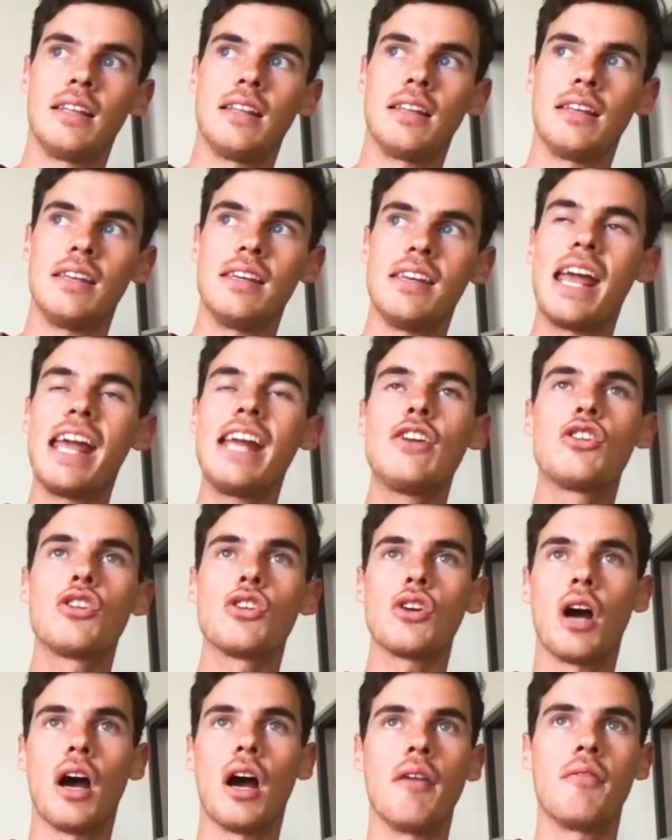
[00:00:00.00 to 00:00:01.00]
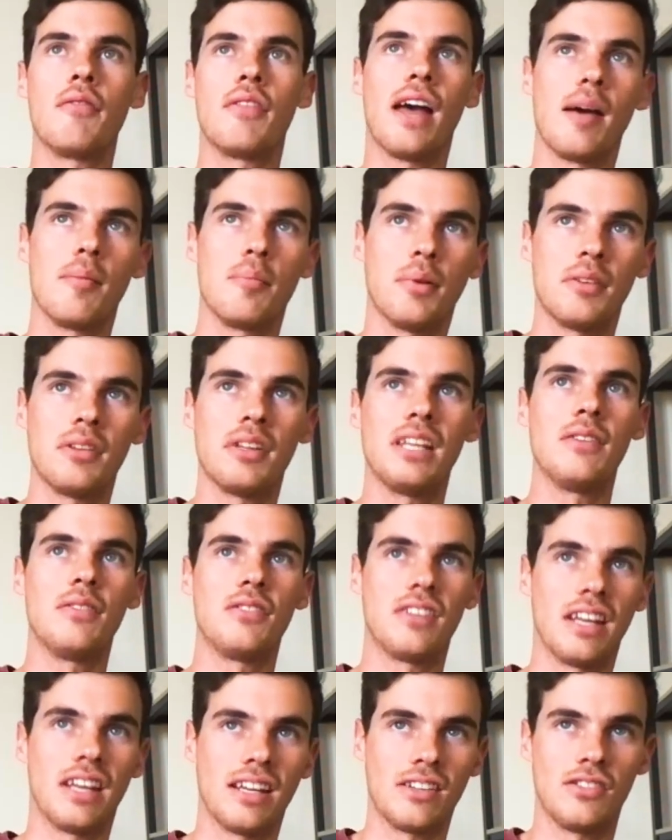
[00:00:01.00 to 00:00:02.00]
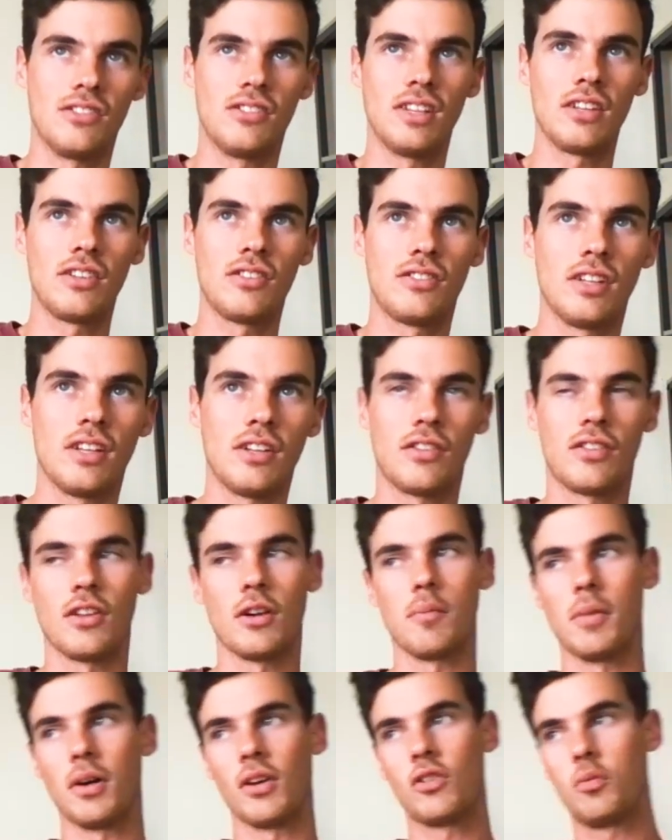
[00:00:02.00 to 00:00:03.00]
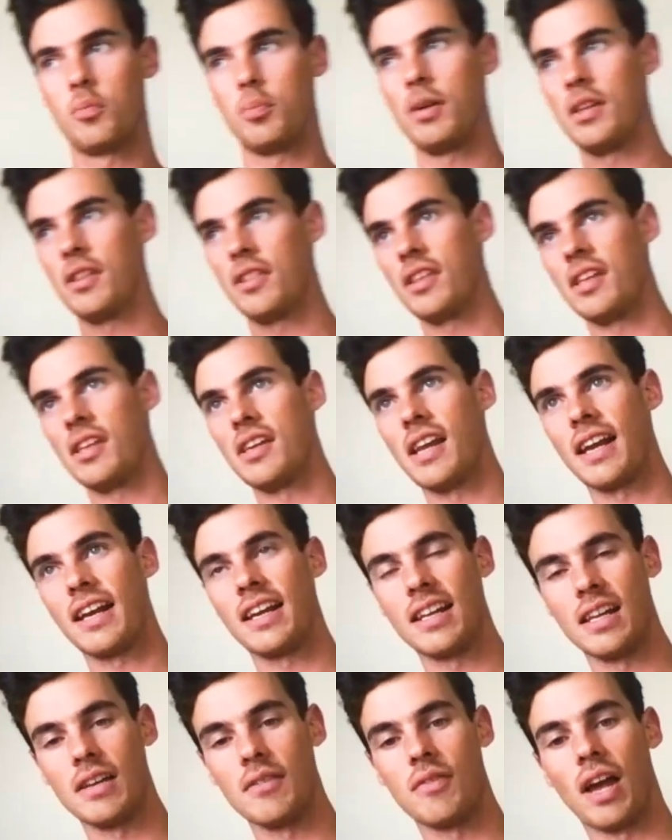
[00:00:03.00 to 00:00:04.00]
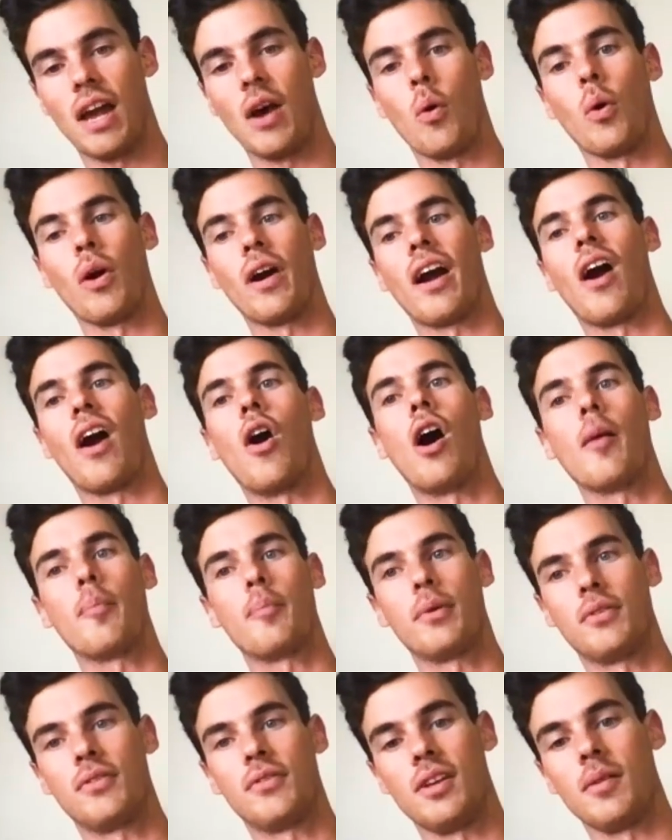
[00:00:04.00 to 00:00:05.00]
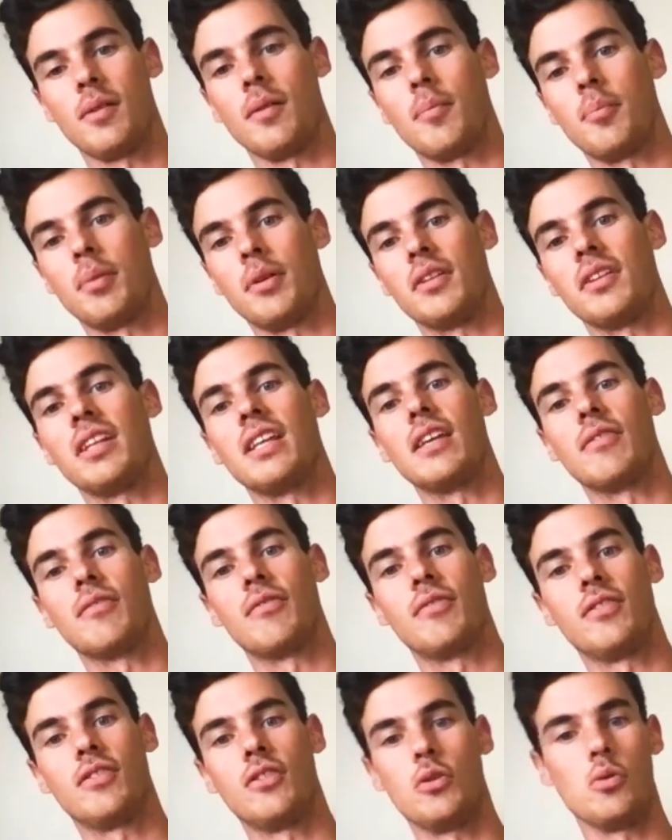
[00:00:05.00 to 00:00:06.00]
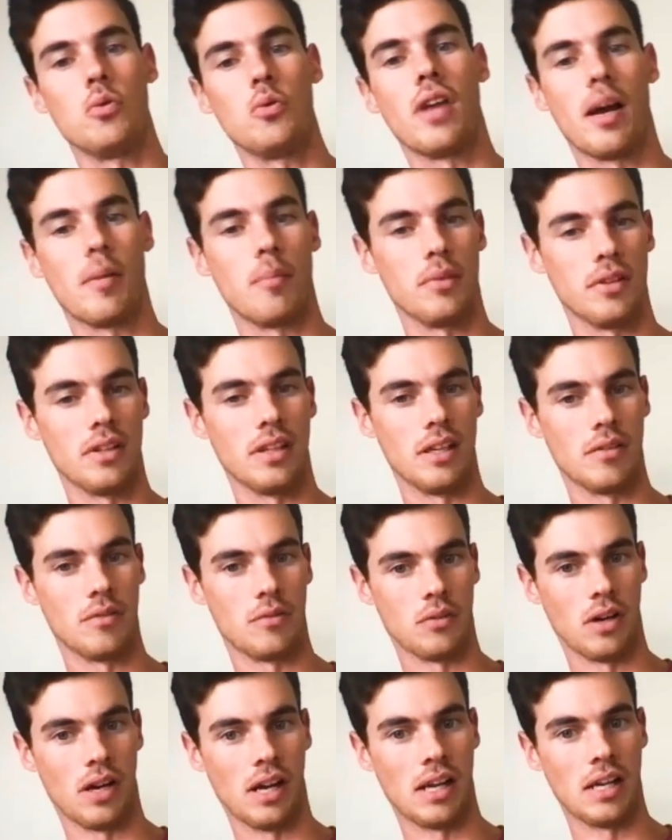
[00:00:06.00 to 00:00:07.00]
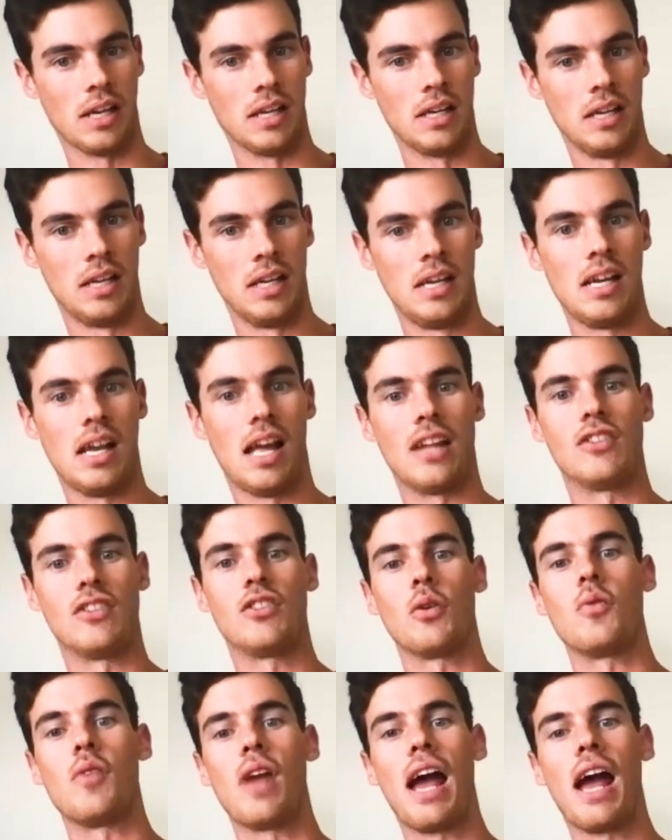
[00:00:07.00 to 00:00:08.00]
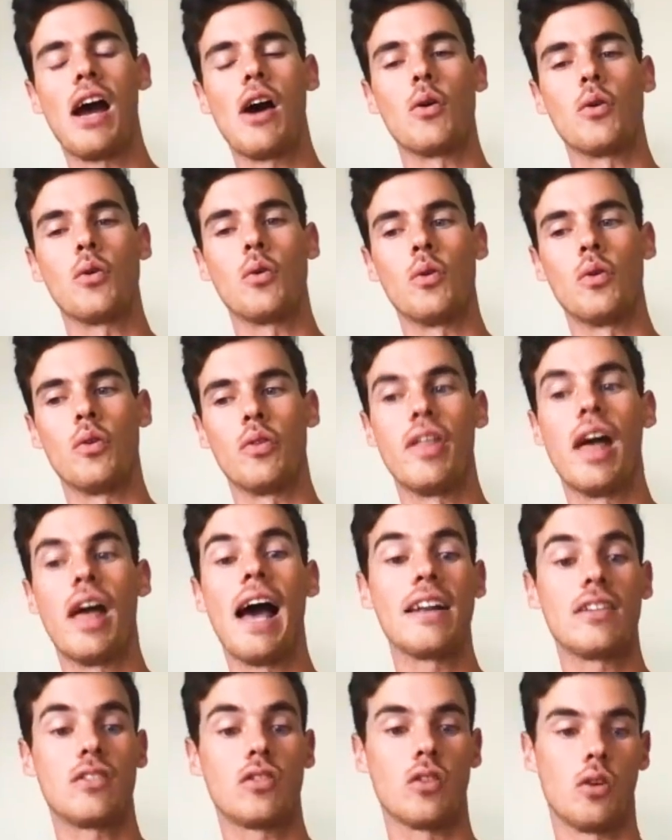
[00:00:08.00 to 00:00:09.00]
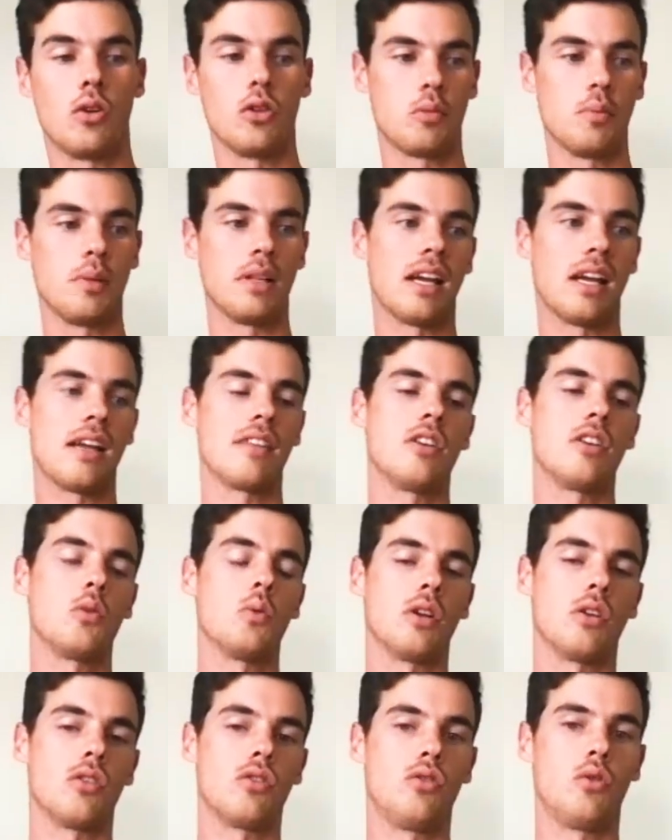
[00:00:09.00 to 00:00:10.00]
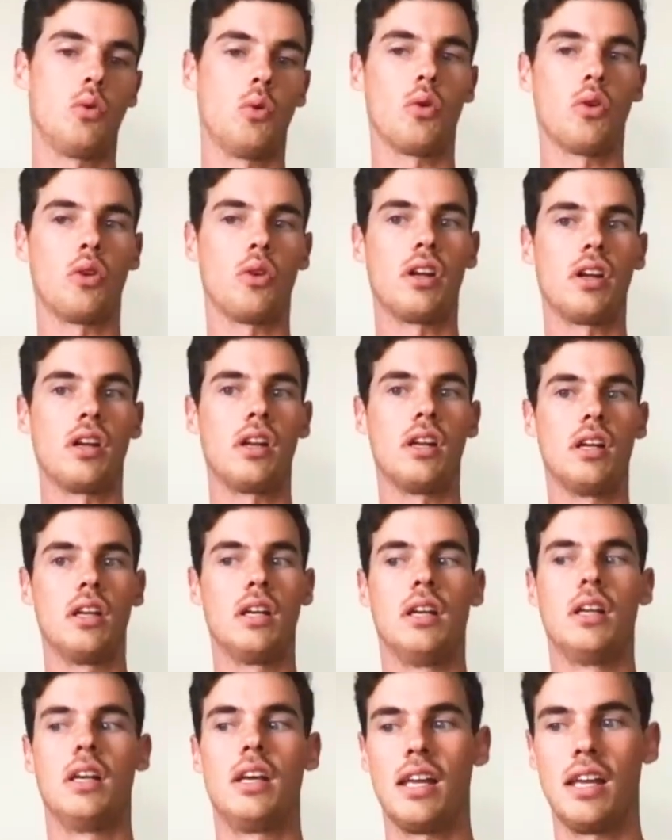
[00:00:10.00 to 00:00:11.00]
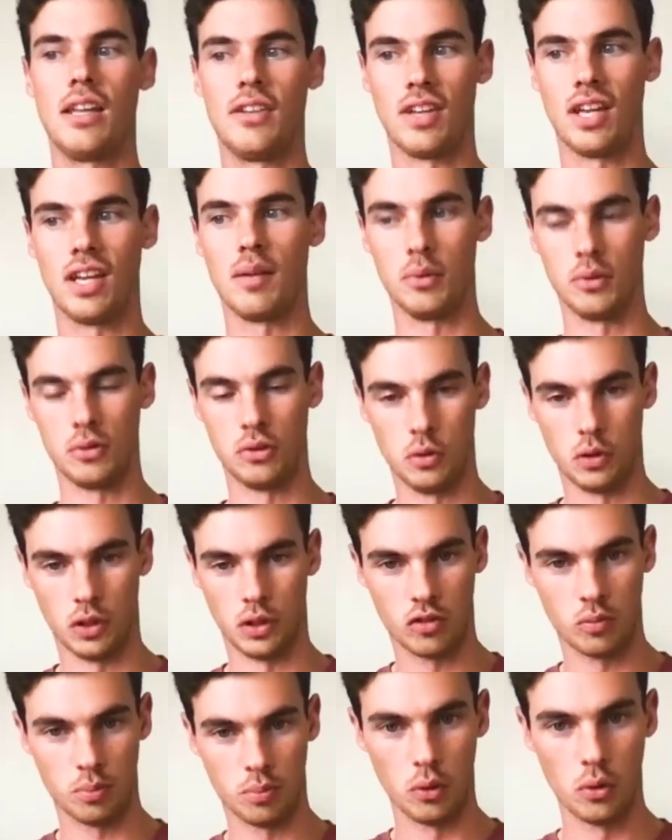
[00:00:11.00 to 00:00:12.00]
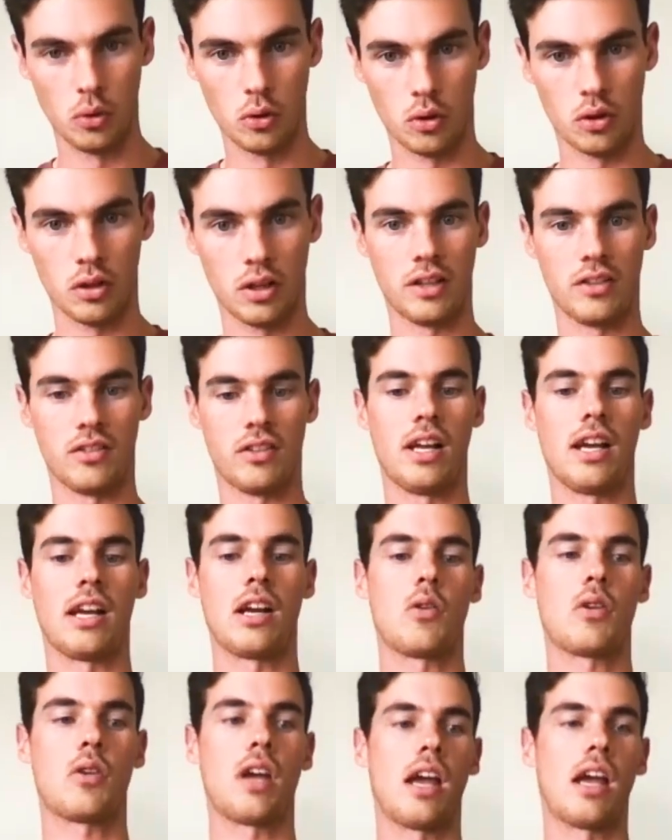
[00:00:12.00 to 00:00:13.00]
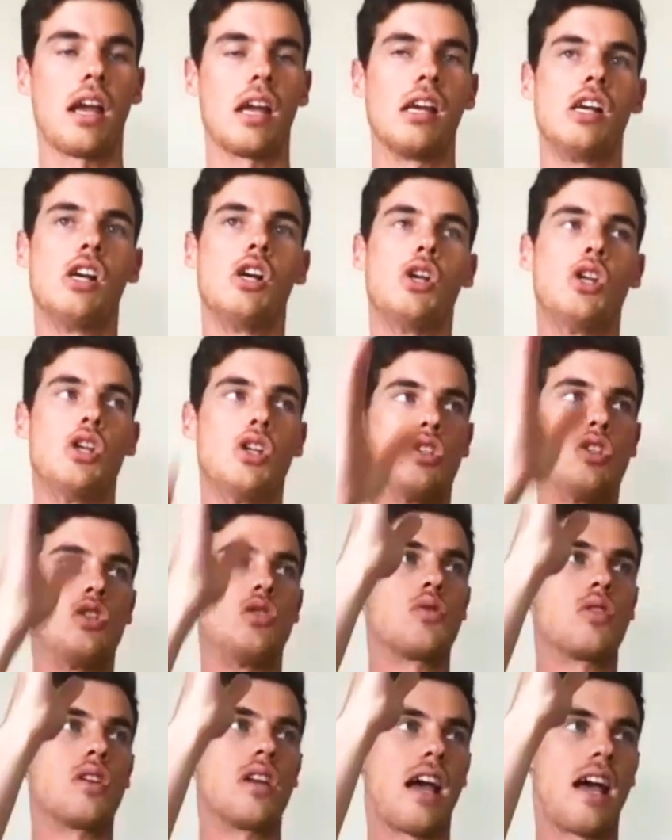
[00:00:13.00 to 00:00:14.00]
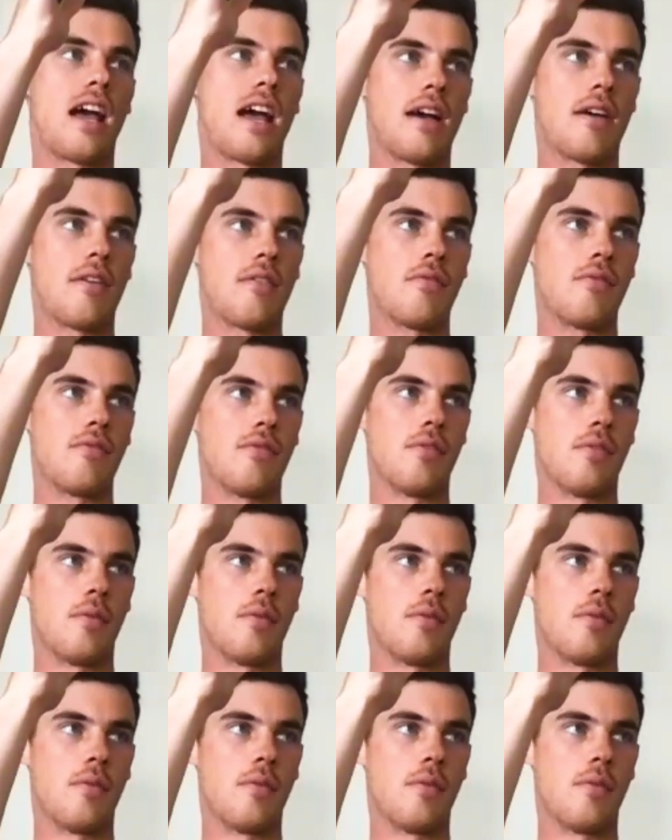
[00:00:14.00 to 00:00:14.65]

nature of that belief's existence, there must be the negative or opposite belief to that belief, right? And so now that's ultimately, I think, what a story is able to explore is like, okay, you can have